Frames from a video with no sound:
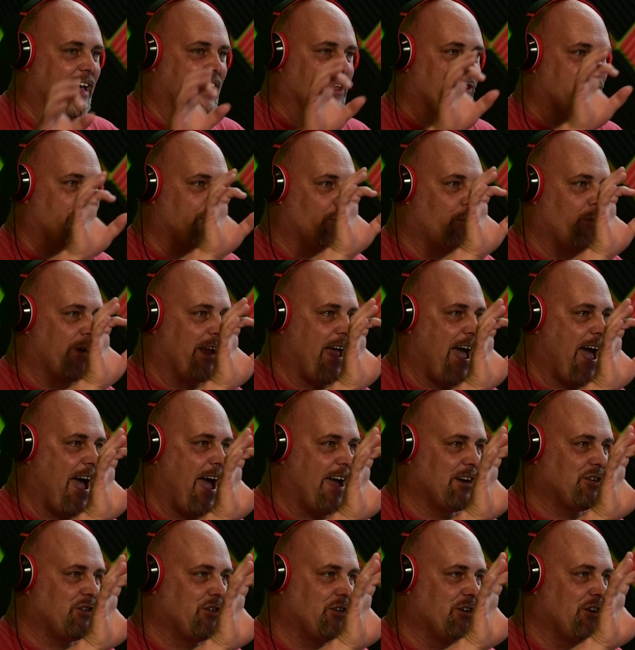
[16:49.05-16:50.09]
the
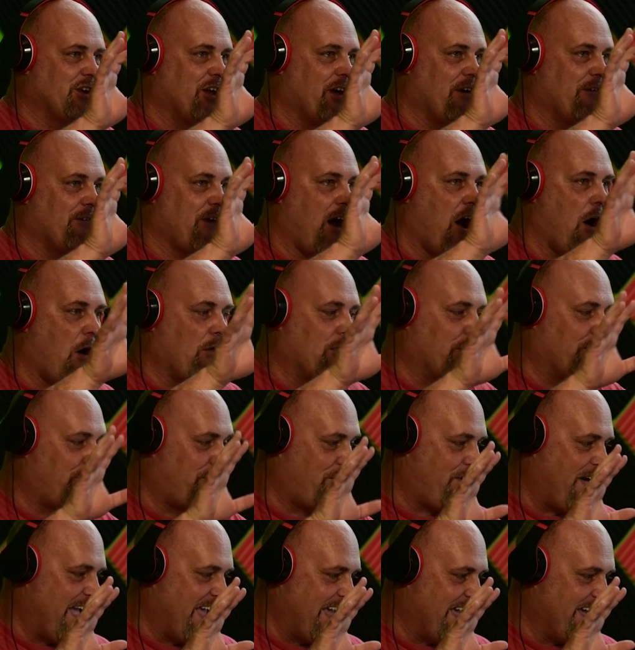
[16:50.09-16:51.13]
reaction of all the
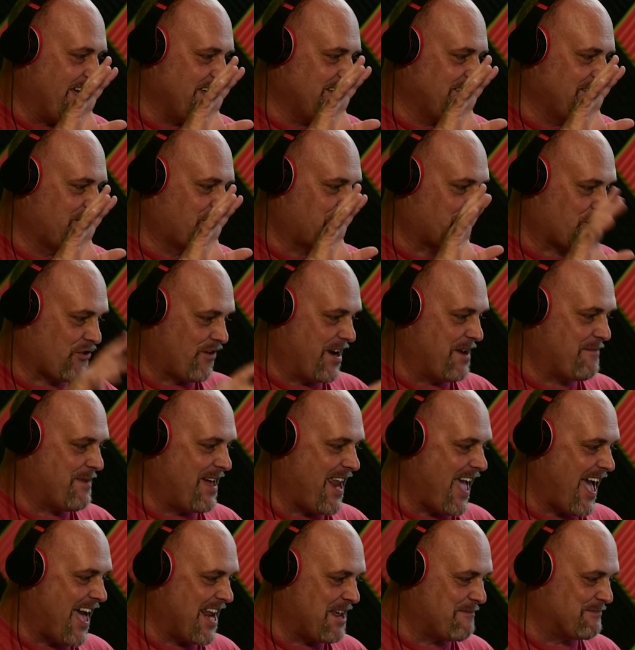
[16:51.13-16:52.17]
fans screaming
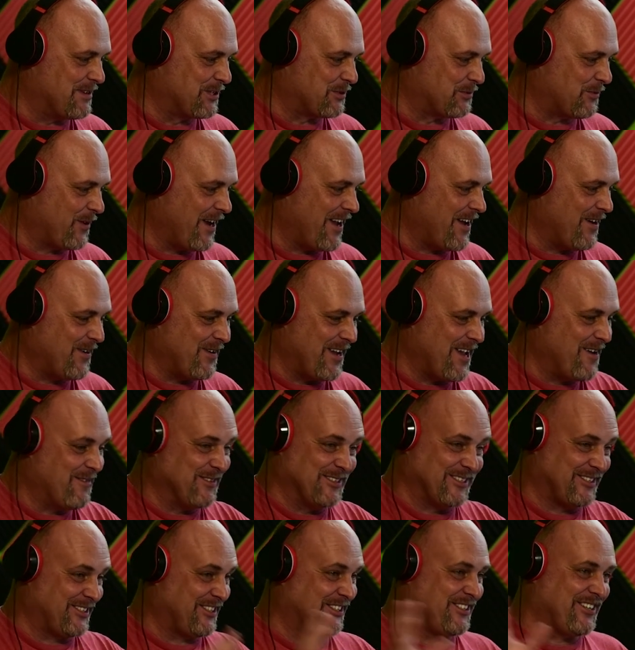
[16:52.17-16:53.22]
at him as well. It
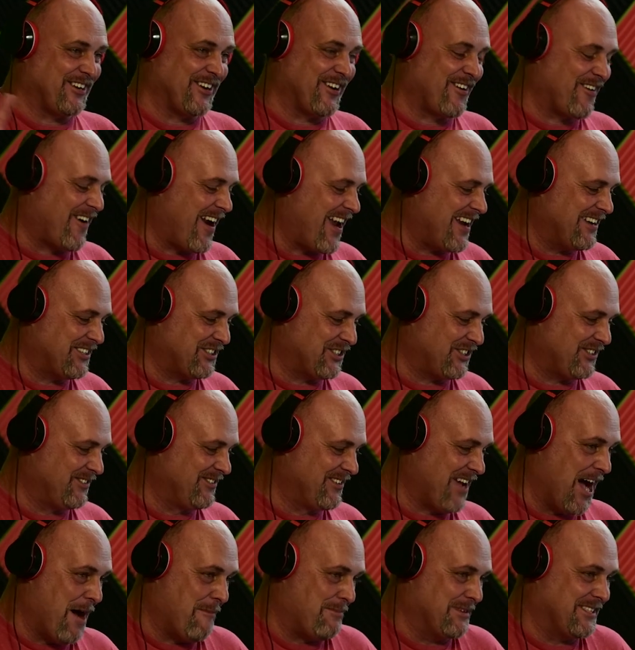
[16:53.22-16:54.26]
was just a great
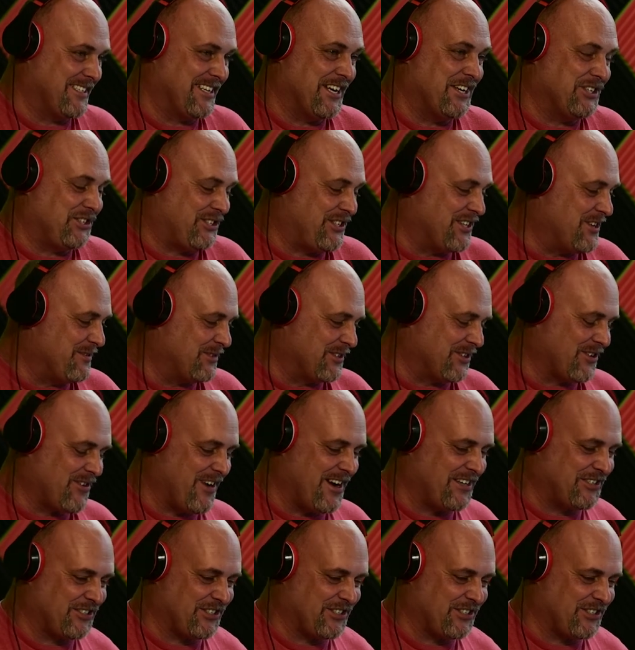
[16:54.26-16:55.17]
composition. It was a great